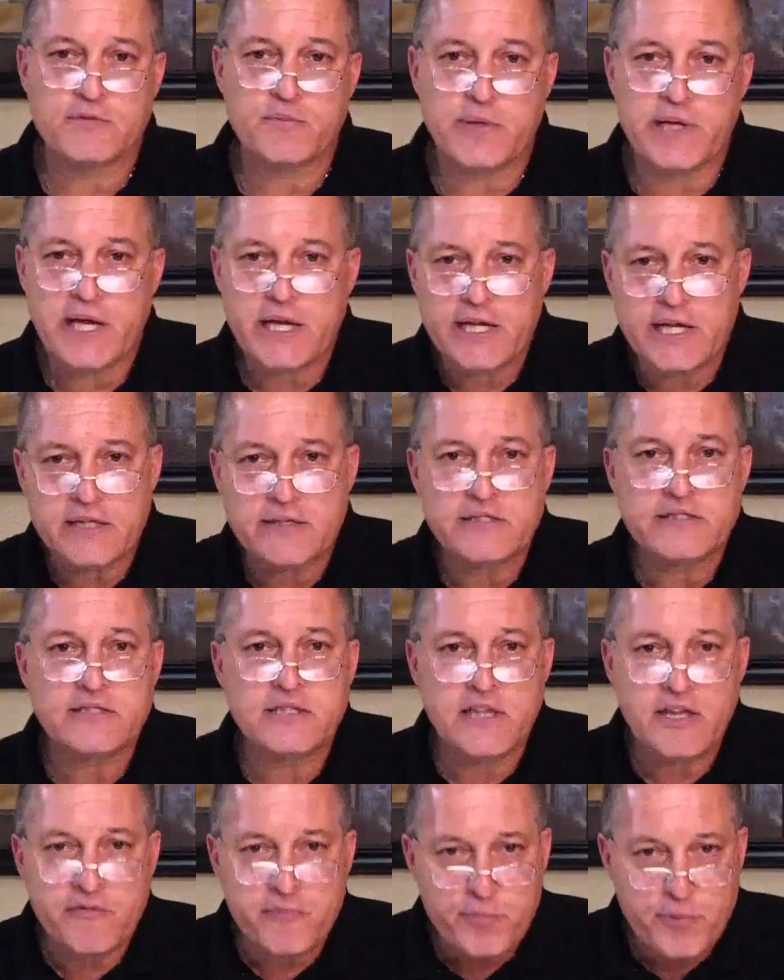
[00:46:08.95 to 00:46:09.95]
We got to get this
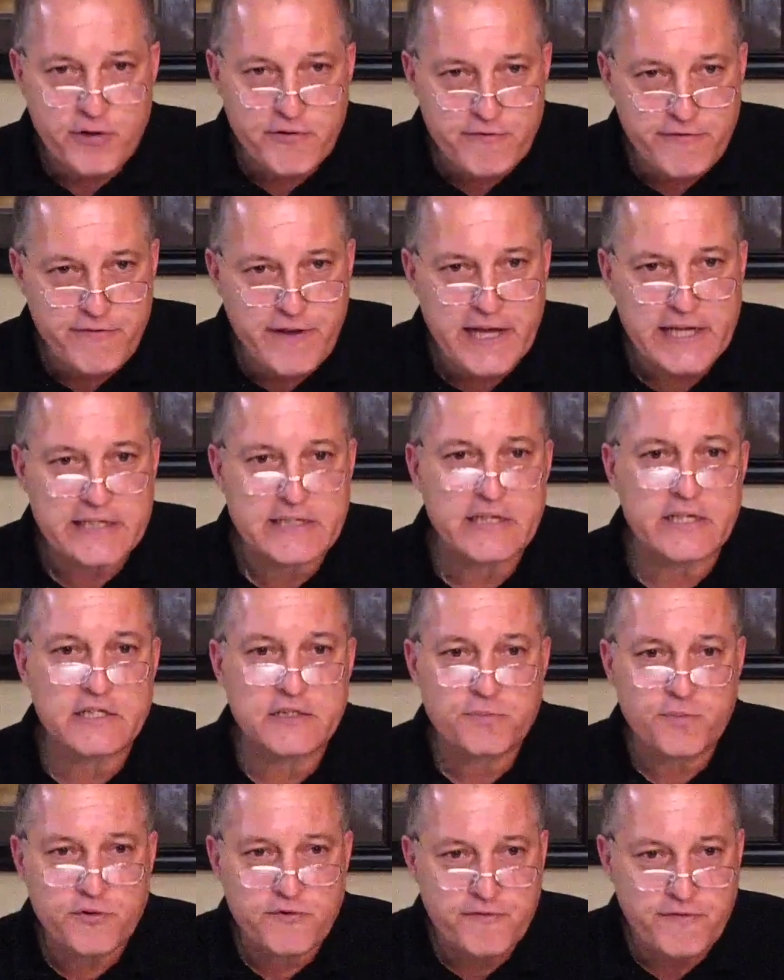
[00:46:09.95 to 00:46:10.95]
love perfected. It's
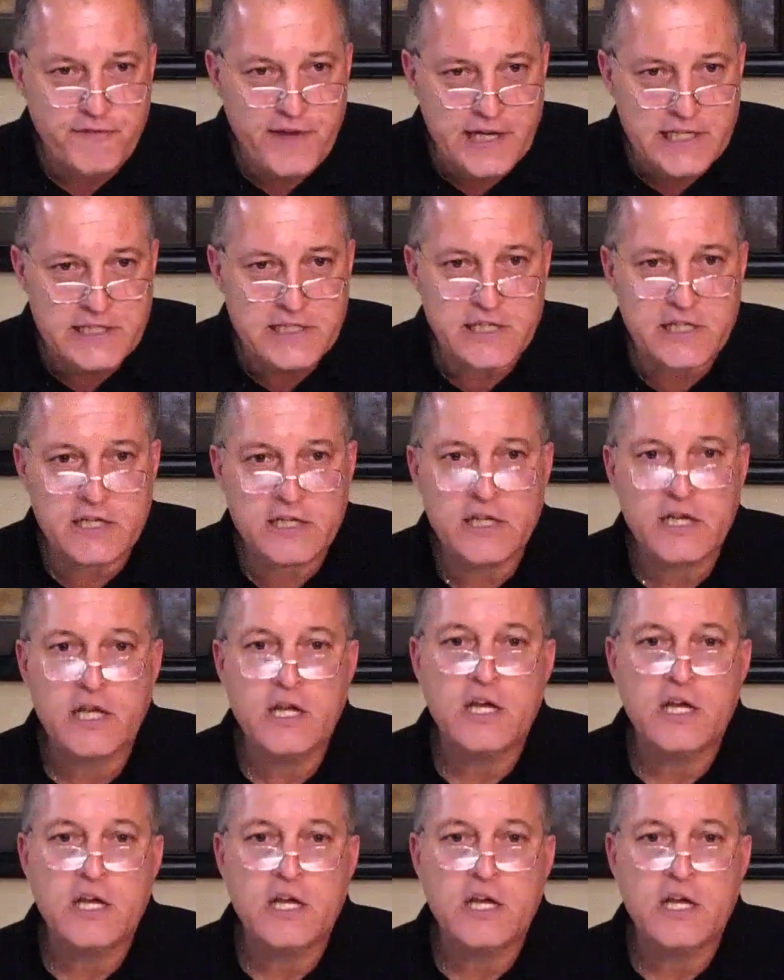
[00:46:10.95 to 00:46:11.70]
perfected